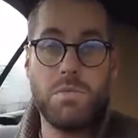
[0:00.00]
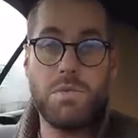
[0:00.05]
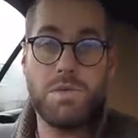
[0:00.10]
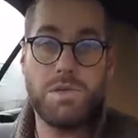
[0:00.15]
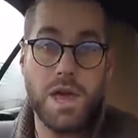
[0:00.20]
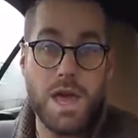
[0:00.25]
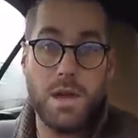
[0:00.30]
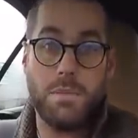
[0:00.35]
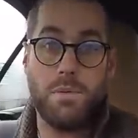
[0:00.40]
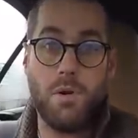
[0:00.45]

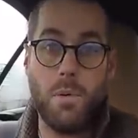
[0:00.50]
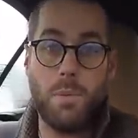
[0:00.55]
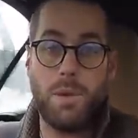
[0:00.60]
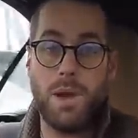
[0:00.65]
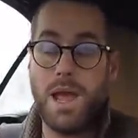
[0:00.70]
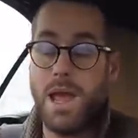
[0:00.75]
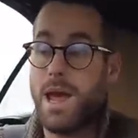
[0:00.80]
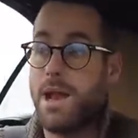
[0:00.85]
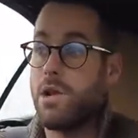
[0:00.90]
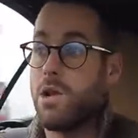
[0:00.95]
think
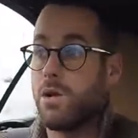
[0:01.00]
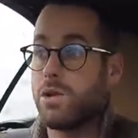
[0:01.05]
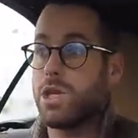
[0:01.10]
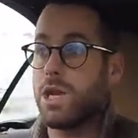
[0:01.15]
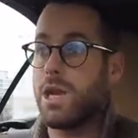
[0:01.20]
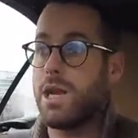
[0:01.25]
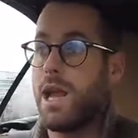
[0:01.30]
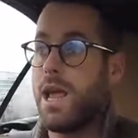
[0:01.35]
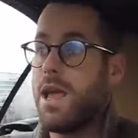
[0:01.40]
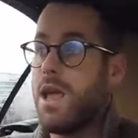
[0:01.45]
properly and
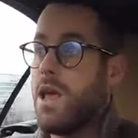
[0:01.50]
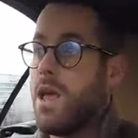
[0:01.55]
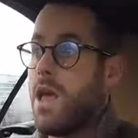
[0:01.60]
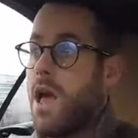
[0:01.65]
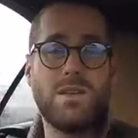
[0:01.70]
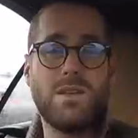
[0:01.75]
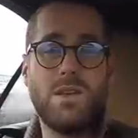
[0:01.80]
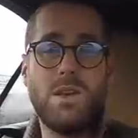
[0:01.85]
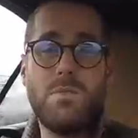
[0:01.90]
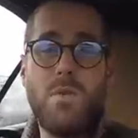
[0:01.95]
logically,
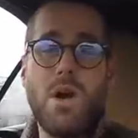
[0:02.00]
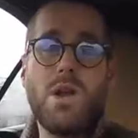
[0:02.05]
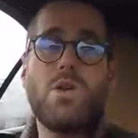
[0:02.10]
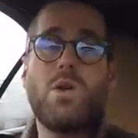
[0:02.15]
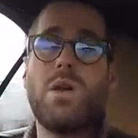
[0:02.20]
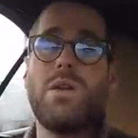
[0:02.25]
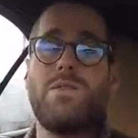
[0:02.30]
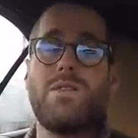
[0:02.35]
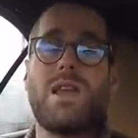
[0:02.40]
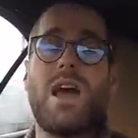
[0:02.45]
you might
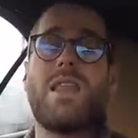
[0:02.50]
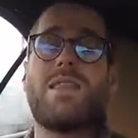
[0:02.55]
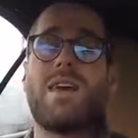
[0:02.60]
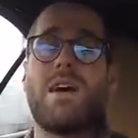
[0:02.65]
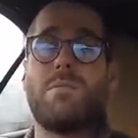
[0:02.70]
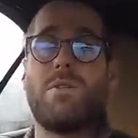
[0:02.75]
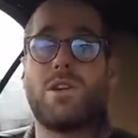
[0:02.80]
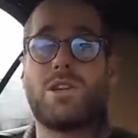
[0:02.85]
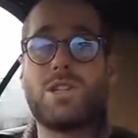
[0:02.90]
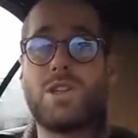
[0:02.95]
not even have
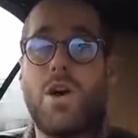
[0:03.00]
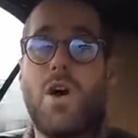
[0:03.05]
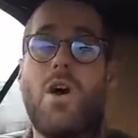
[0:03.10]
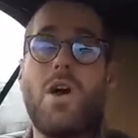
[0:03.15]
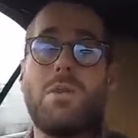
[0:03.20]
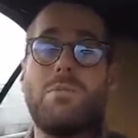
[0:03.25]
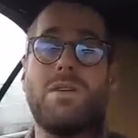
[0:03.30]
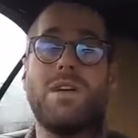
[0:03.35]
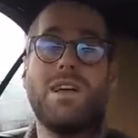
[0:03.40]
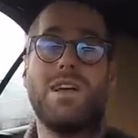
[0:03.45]
that much
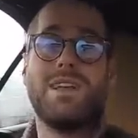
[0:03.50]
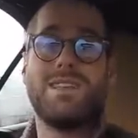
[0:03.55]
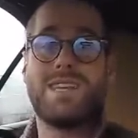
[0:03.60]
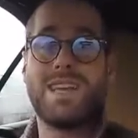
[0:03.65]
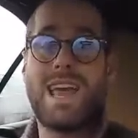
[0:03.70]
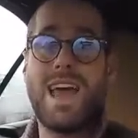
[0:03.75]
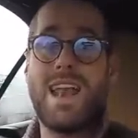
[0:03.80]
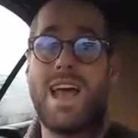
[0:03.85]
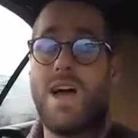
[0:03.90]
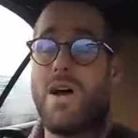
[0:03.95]
time to
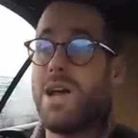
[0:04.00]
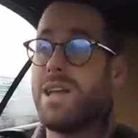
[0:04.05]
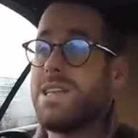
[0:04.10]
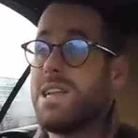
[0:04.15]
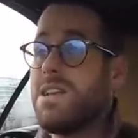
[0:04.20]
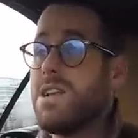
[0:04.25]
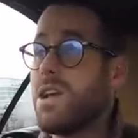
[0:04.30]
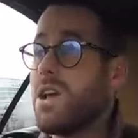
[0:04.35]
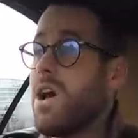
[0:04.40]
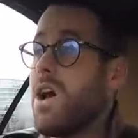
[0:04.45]
get out. It
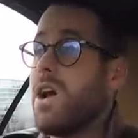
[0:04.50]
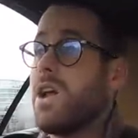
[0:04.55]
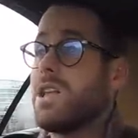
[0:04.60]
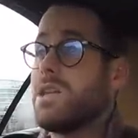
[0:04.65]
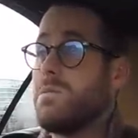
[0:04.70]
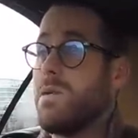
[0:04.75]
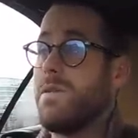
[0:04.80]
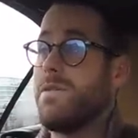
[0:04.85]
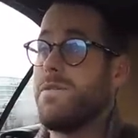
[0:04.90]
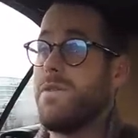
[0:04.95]
didn't occur
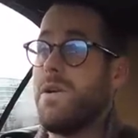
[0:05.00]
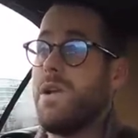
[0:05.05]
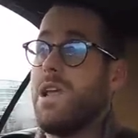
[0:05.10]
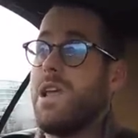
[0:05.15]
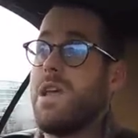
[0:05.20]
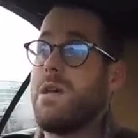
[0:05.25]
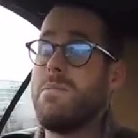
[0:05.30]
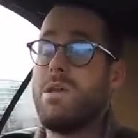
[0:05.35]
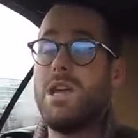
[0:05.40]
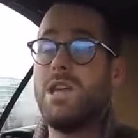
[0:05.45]
to me
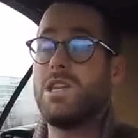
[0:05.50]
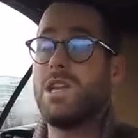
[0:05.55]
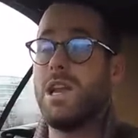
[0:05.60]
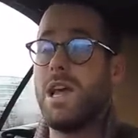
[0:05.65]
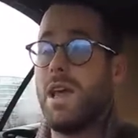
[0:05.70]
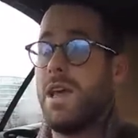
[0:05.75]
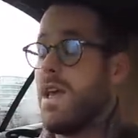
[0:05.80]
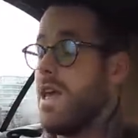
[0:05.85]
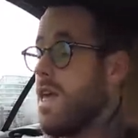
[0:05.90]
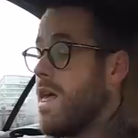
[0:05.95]
fully
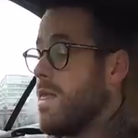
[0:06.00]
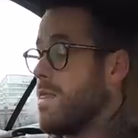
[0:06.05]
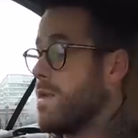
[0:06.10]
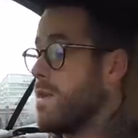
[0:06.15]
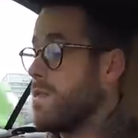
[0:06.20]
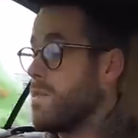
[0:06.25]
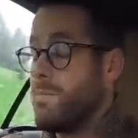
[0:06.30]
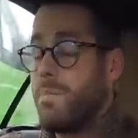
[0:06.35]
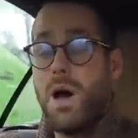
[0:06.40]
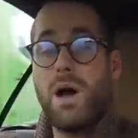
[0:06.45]
immediately
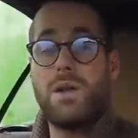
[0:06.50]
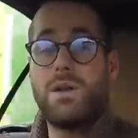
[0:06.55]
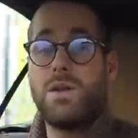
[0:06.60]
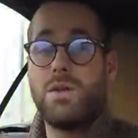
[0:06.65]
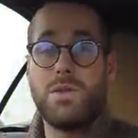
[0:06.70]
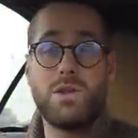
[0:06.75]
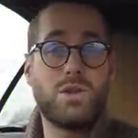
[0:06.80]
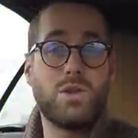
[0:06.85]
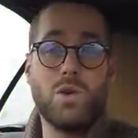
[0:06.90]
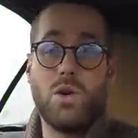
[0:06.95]
that the button
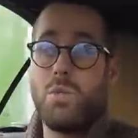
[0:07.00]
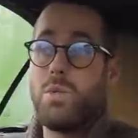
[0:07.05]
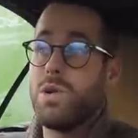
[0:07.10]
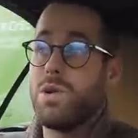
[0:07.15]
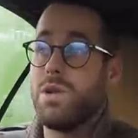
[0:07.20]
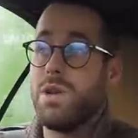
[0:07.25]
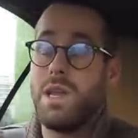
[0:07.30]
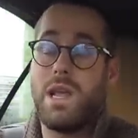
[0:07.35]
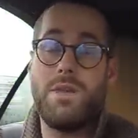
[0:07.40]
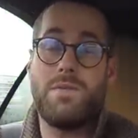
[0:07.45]
on the door
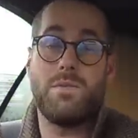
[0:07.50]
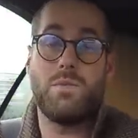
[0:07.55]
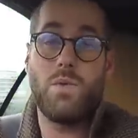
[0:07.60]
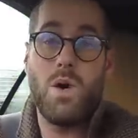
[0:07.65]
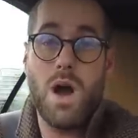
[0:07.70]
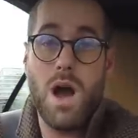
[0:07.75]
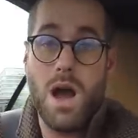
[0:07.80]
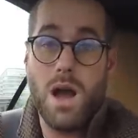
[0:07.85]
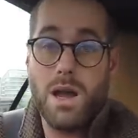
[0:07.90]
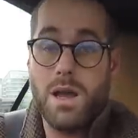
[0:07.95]
wouldn't even
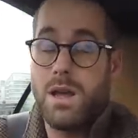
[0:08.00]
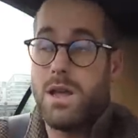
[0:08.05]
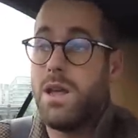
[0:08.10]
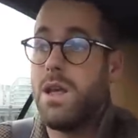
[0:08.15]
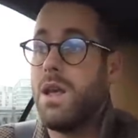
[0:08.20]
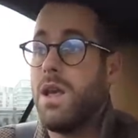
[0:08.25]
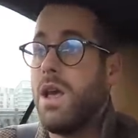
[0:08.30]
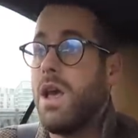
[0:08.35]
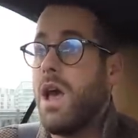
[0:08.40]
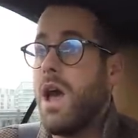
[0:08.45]
work.
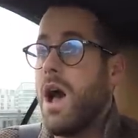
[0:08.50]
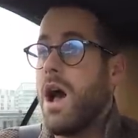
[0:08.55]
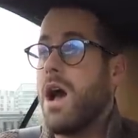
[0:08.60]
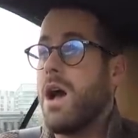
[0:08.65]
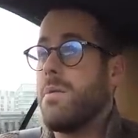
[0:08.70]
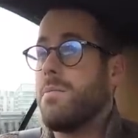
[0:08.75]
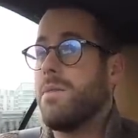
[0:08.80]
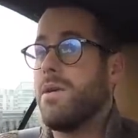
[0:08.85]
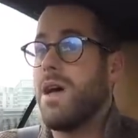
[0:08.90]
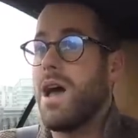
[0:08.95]

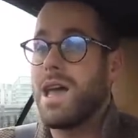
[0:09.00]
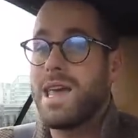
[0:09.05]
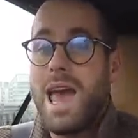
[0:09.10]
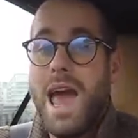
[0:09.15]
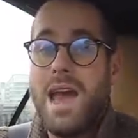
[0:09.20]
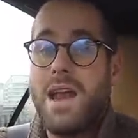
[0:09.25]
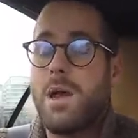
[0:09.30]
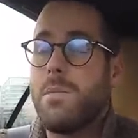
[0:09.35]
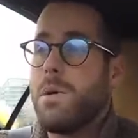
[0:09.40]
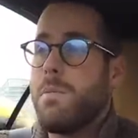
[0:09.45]
Um,
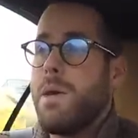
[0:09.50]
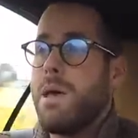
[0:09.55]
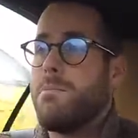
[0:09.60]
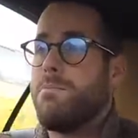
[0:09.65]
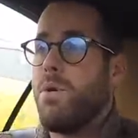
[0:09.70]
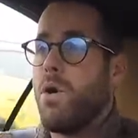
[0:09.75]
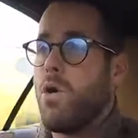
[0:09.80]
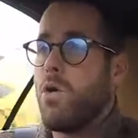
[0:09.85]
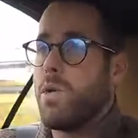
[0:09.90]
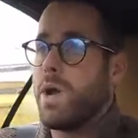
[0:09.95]
again, I'm a bit
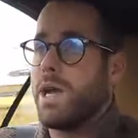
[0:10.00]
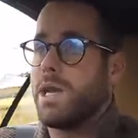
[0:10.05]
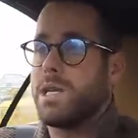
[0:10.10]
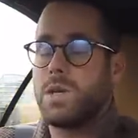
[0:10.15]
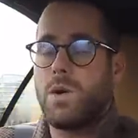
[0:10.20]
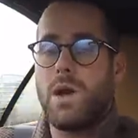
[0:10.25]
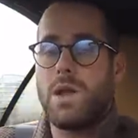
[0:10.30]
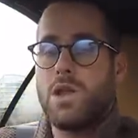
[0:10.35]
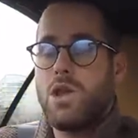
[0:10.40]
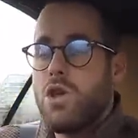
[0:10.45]
boring,
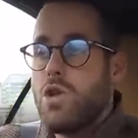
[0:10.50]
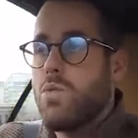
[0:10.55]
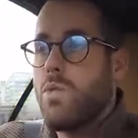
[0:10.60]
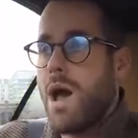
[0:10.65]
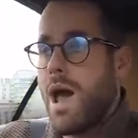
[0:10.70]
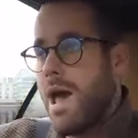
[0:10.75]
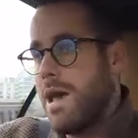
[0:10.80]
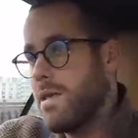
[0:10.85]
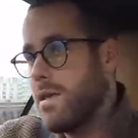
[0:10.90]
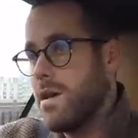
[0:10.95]
so I knew
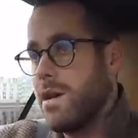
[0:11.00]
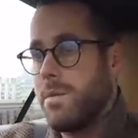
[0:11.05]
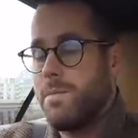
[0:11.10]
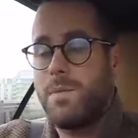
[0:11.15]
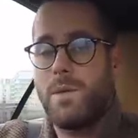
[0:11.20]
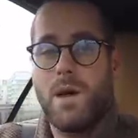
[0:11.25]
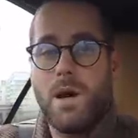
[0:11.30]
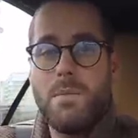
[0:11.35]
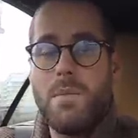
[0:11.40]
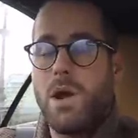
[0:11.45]
where the
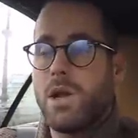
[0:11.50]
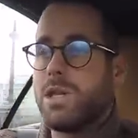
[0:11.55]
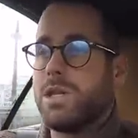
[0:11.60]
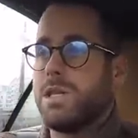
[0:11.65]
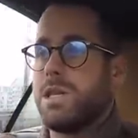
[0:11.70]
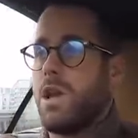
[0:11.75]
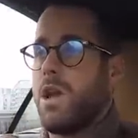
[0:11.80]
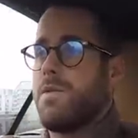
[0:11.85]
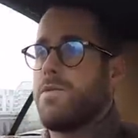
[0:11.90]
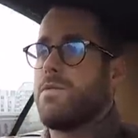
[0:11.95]

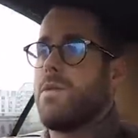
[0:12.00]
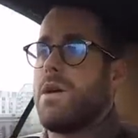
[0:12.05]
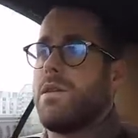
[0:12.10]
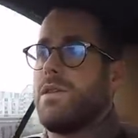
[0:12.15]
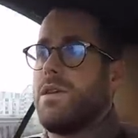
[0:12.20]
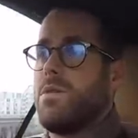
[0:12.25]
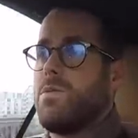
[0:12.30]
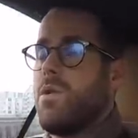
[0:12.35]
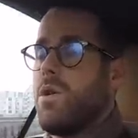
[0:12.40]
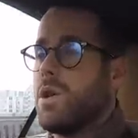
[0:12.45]
emergency override
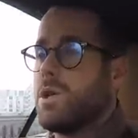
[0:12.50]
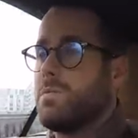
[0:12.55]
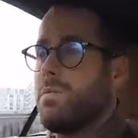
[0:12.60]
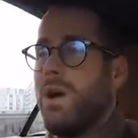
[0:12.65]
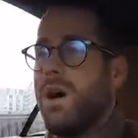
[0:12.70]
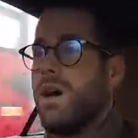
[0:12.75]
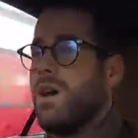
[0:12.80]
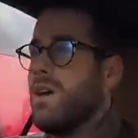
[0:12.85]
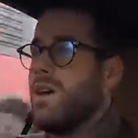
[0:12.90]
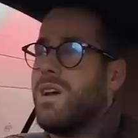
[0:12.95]
thing was, but